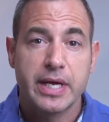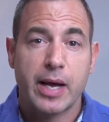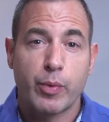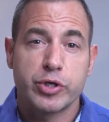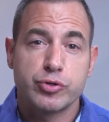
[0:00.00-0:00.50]

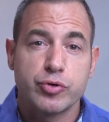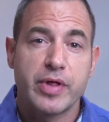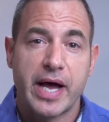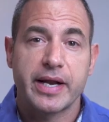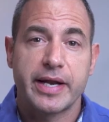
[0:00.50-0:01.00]
And when you do
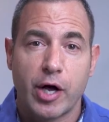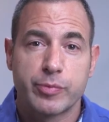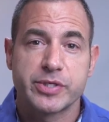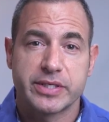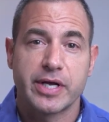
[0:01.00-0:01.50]
that, it
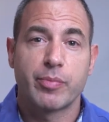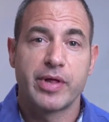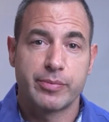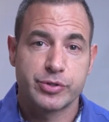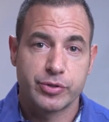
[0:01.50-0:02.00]
helps us help
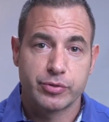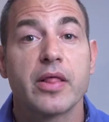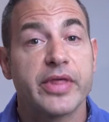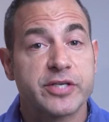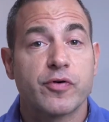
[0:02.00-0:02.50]
them too.
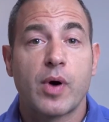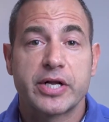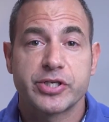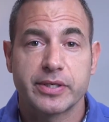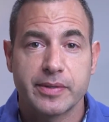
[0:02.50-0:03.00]
Thanks for
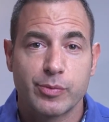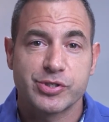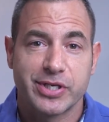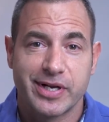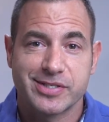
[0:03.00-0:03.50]
watching, and we'll
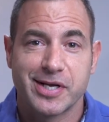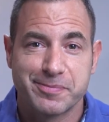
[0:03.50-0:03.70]
see you next time.